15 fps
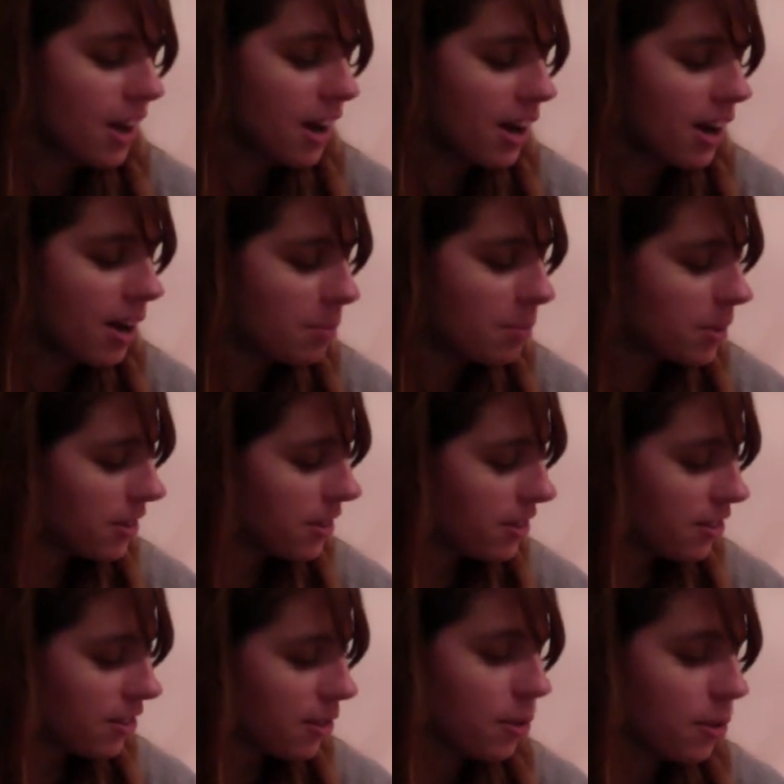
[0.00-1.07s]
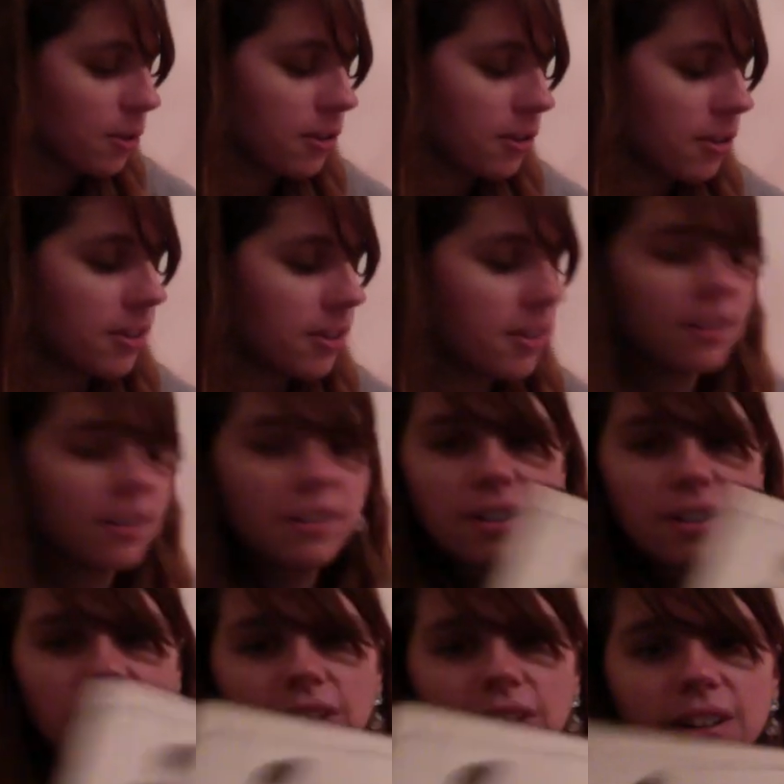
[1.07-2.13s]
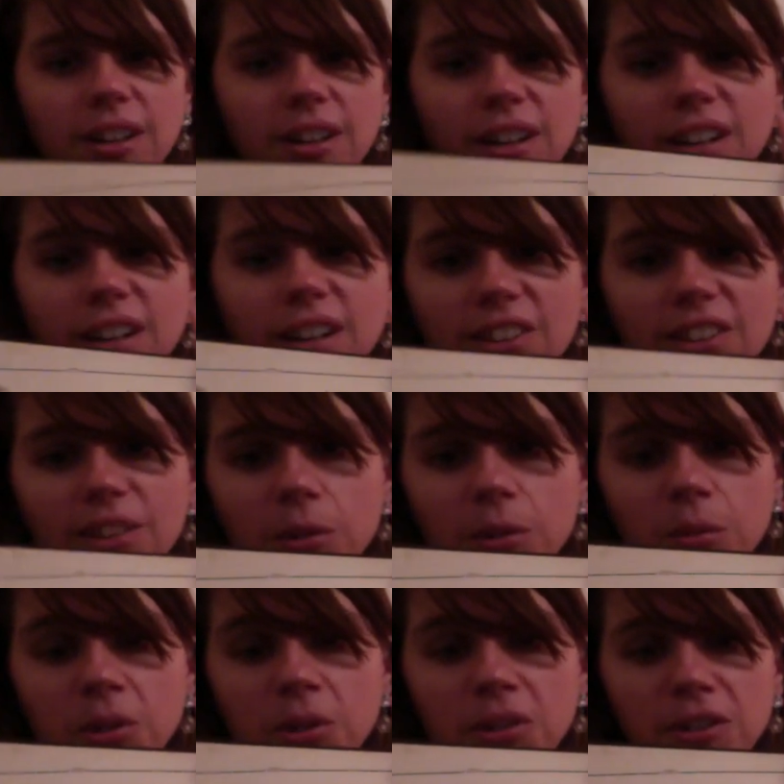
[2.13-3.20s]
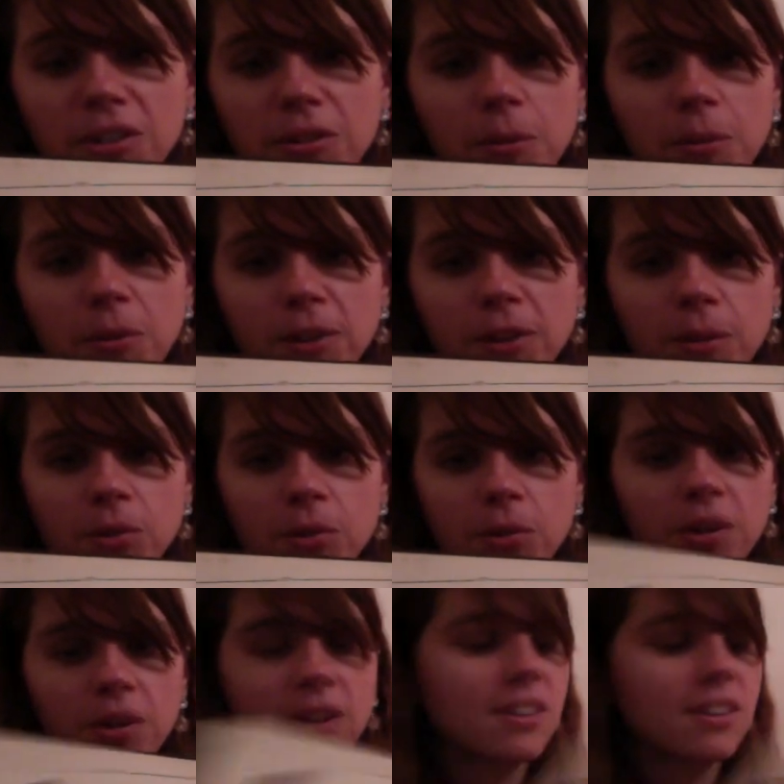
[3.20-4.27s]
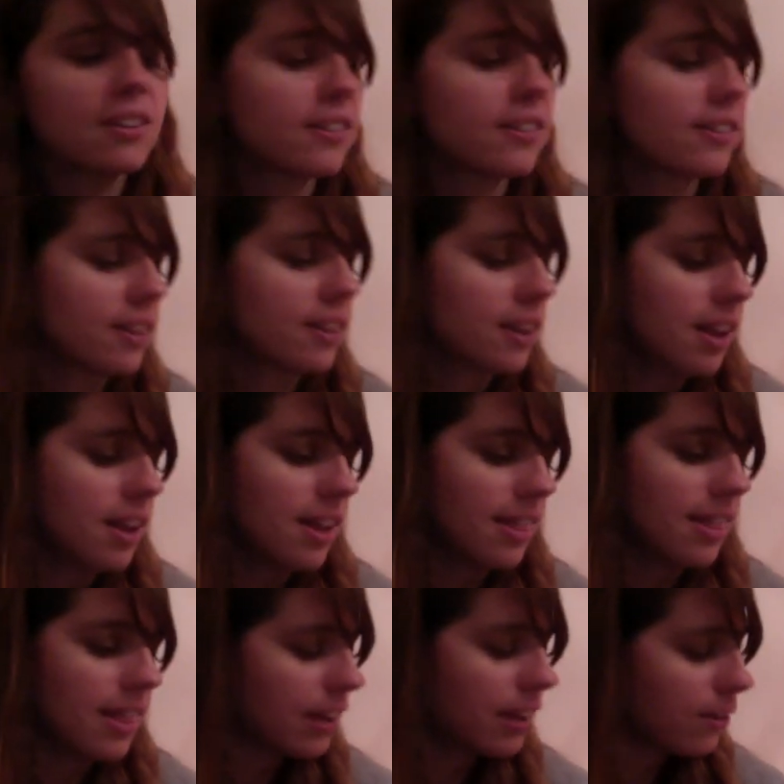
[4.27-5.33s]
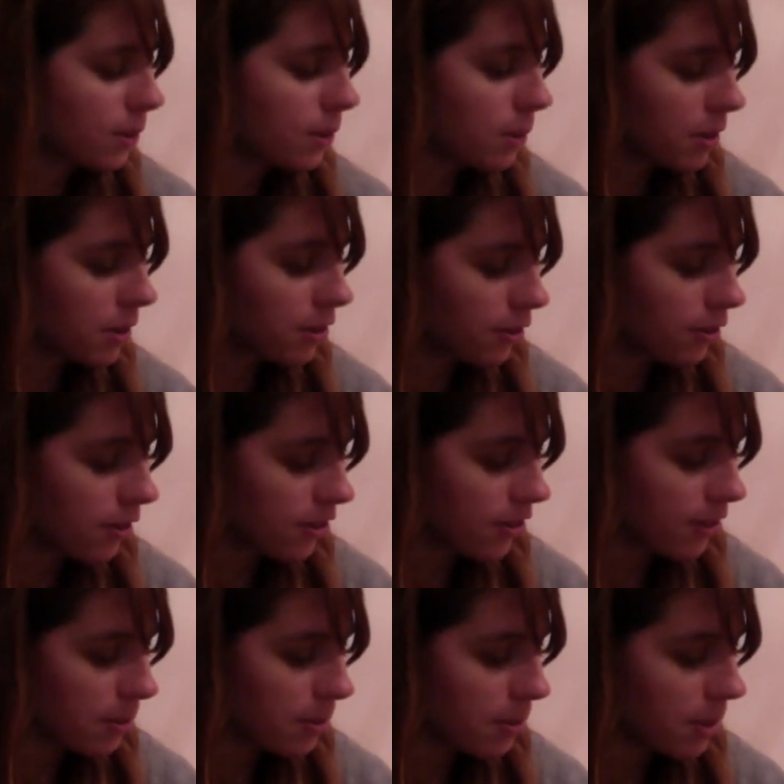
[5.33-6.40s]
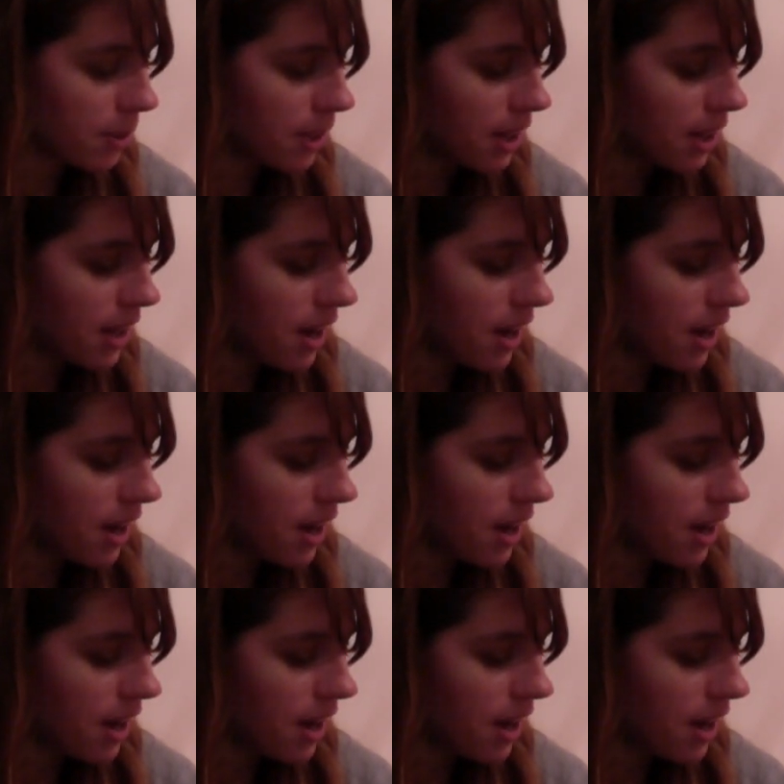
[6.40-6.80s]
But this is a whole, I guess they're a music group of some sort, because that's what the pictures all seem to be.